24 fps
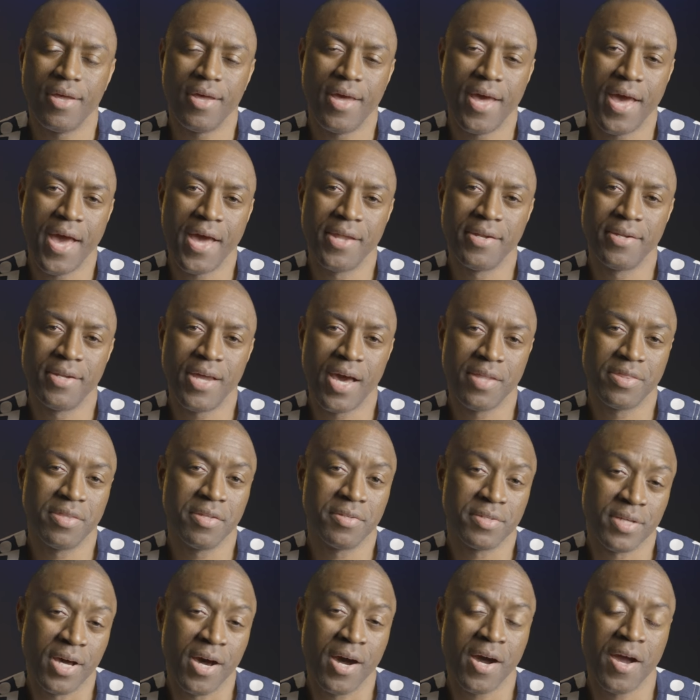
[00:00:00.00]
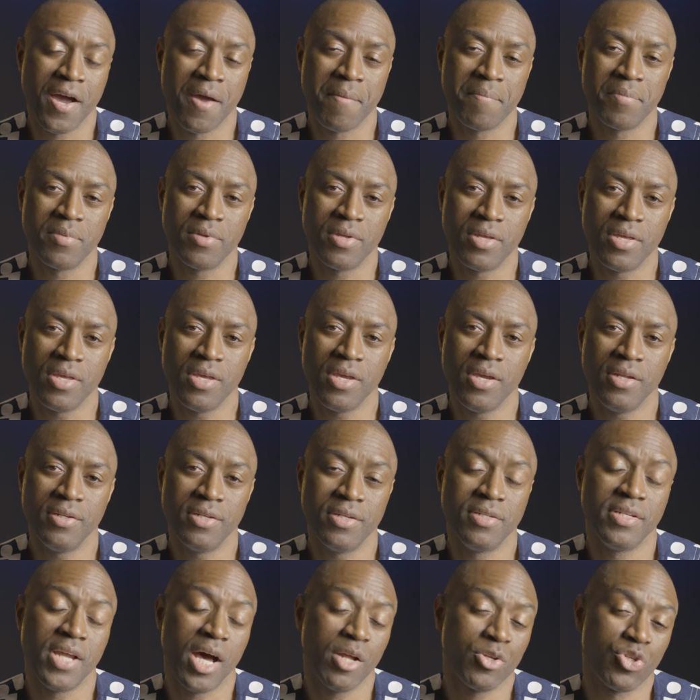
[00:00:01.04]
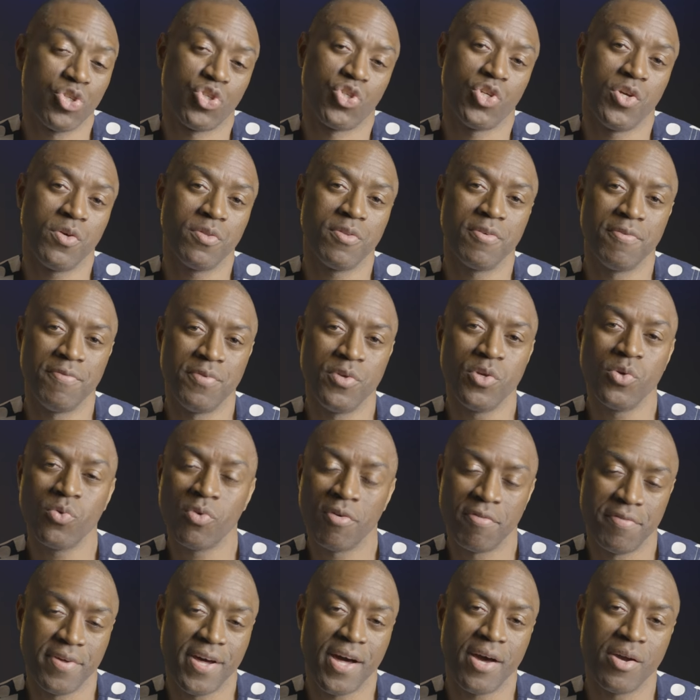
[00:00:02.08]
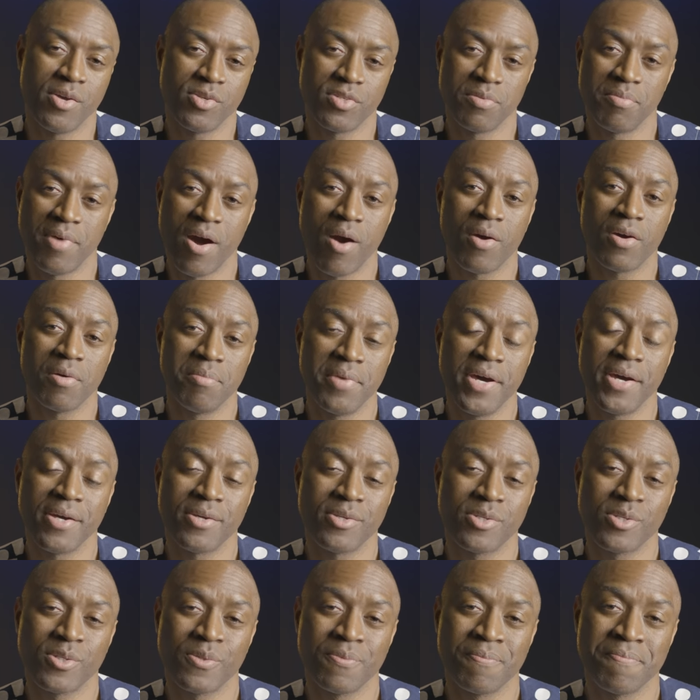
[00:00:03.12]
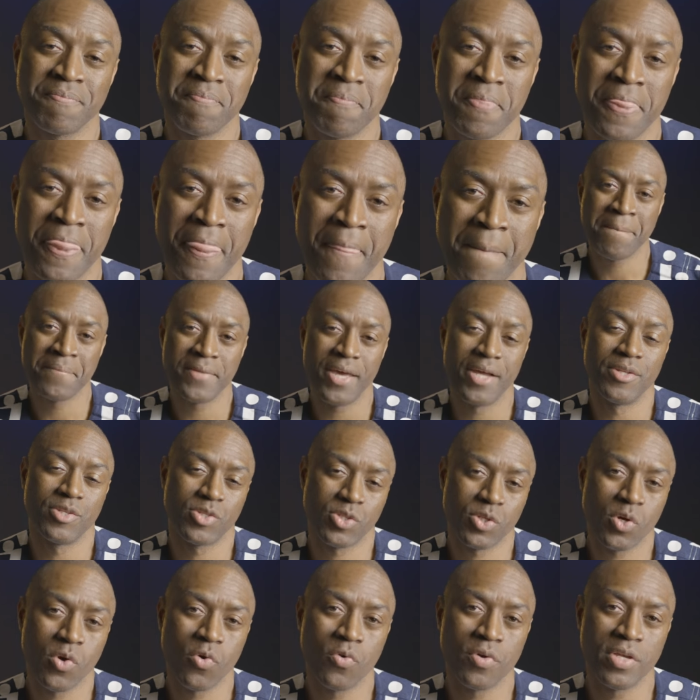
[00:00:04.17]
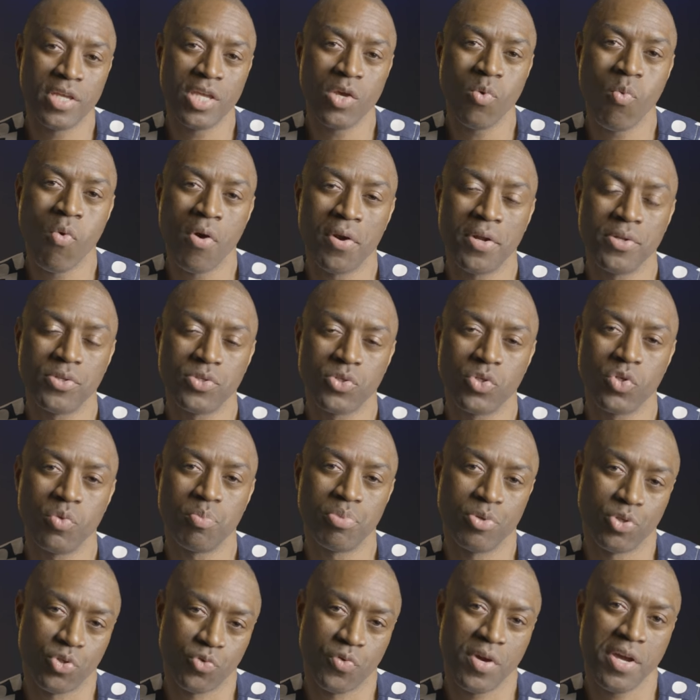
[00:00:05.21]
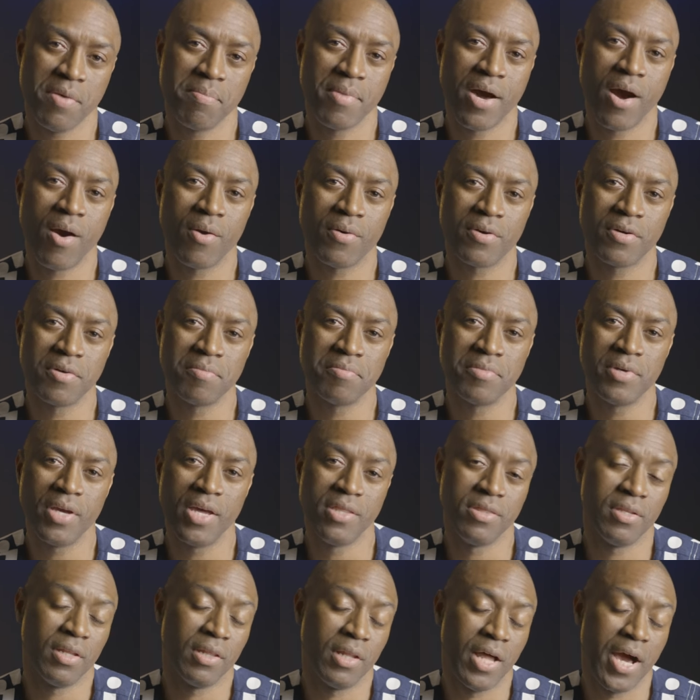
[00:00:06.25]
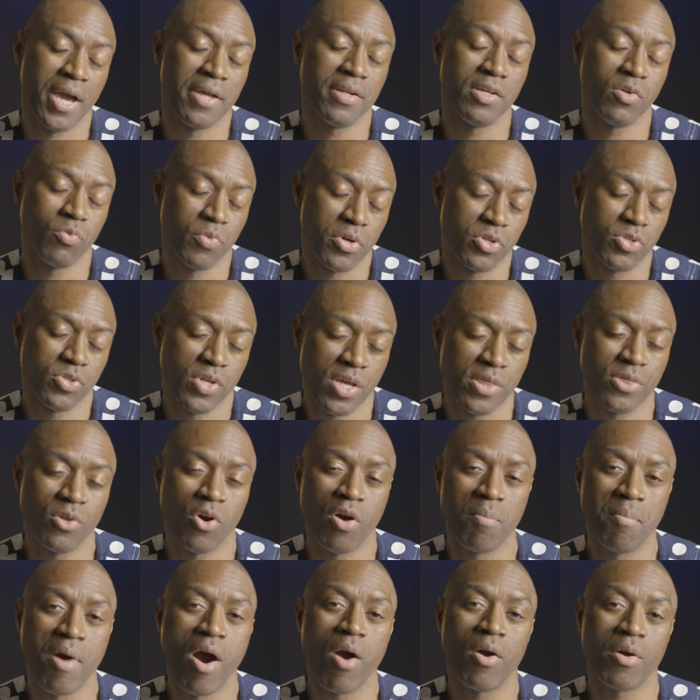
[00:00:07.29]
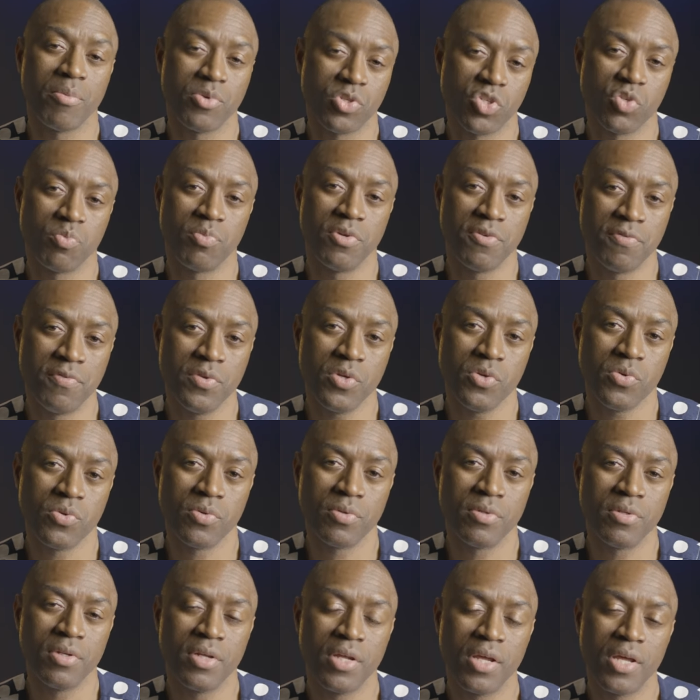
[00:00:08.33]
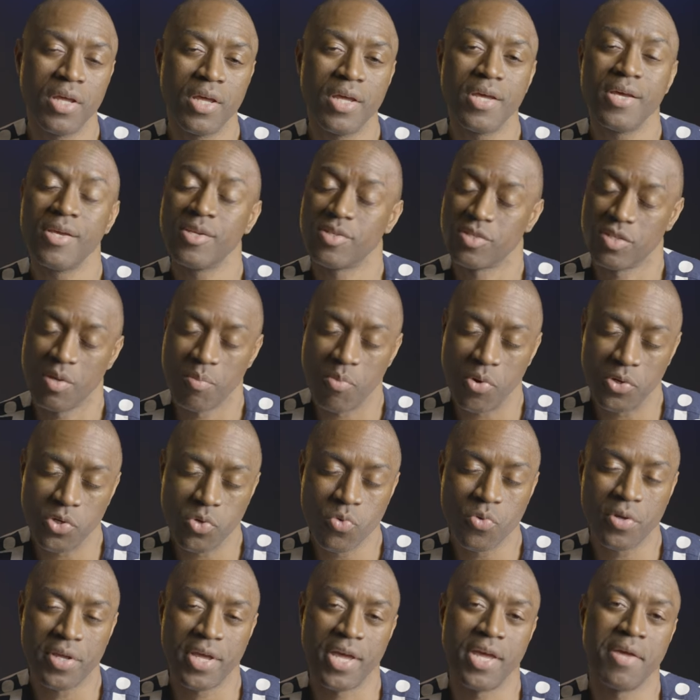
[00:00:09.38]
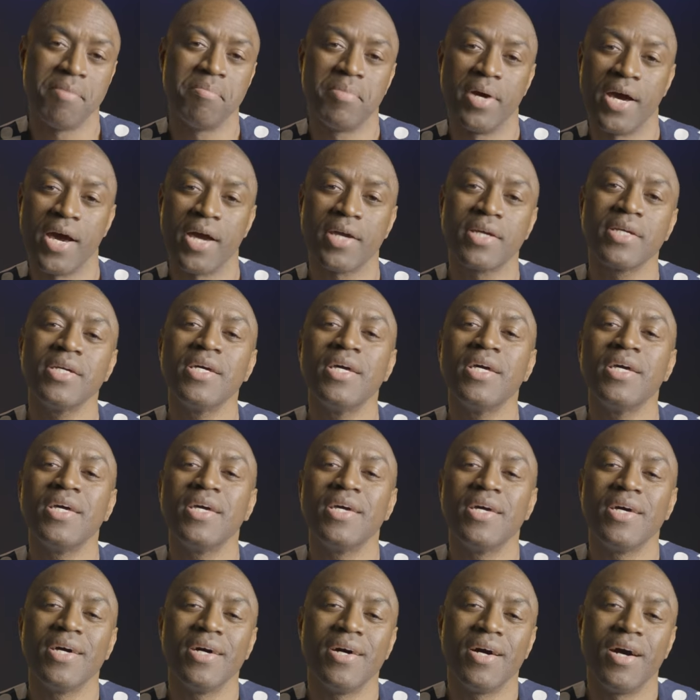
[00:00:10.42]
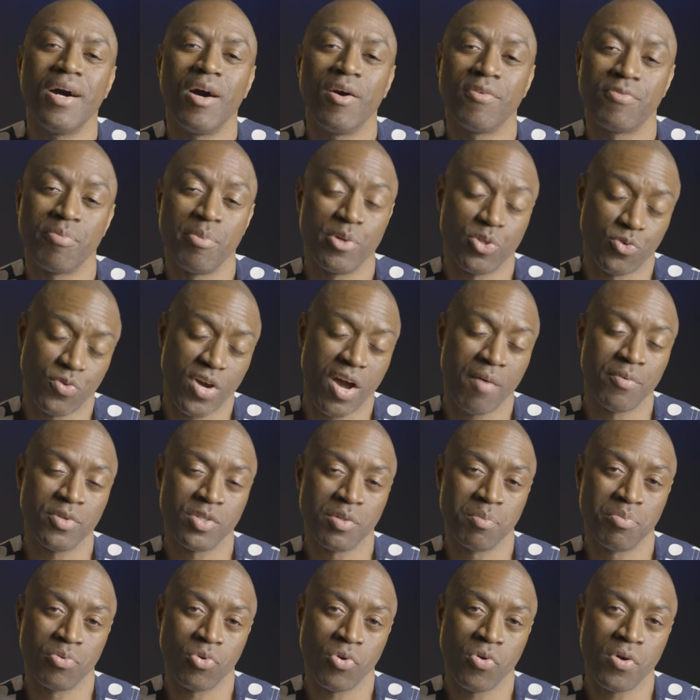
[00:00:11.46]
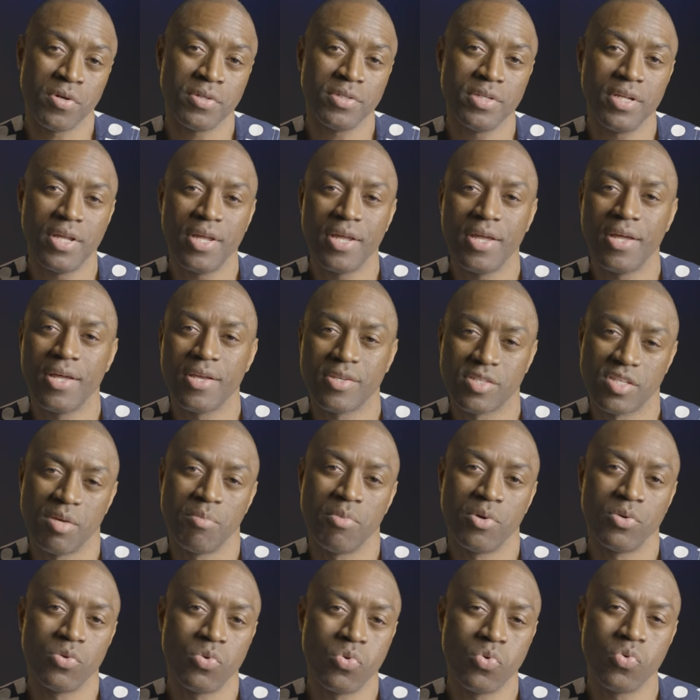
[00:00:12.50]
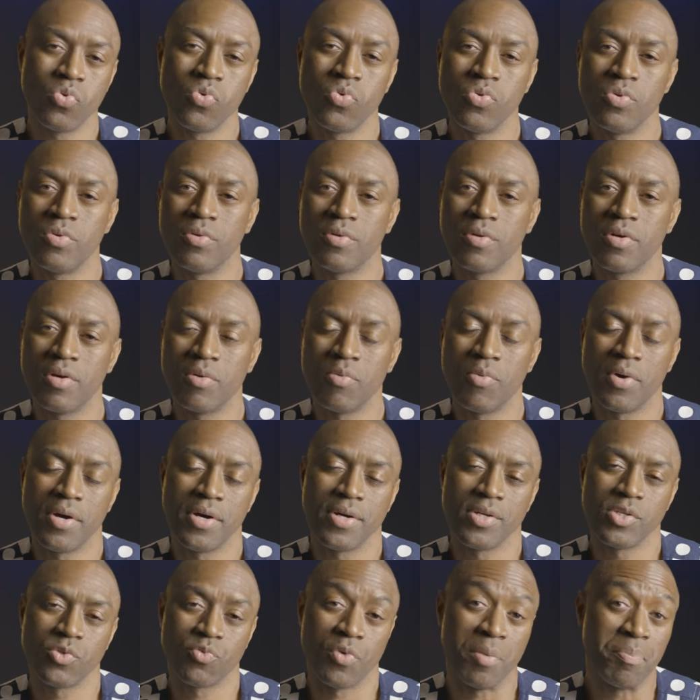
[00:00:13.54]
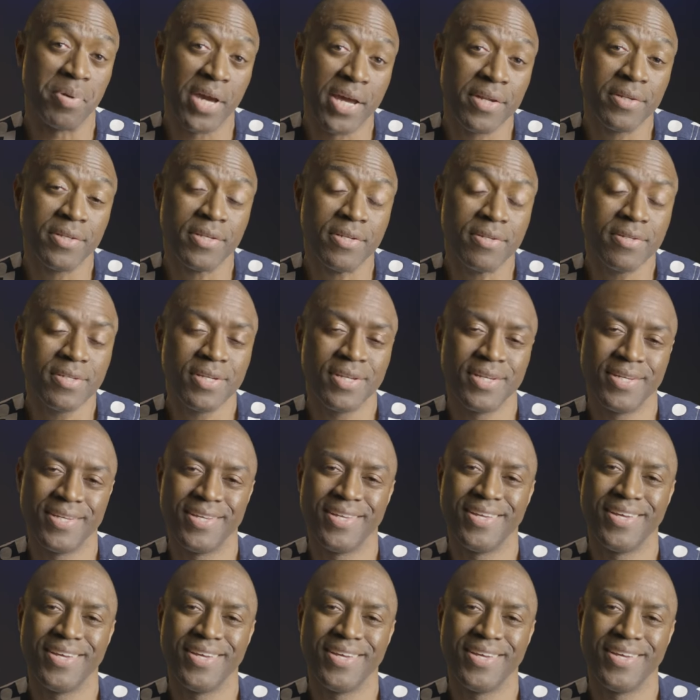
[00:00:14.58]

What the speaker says: And at the time, he did not share the view or values of Malcolm X. And so he wanted to portray Malcolm in the light in which he thought Malcolm should be viewed. Someone who came back from his travels abroad, someone who was repentant,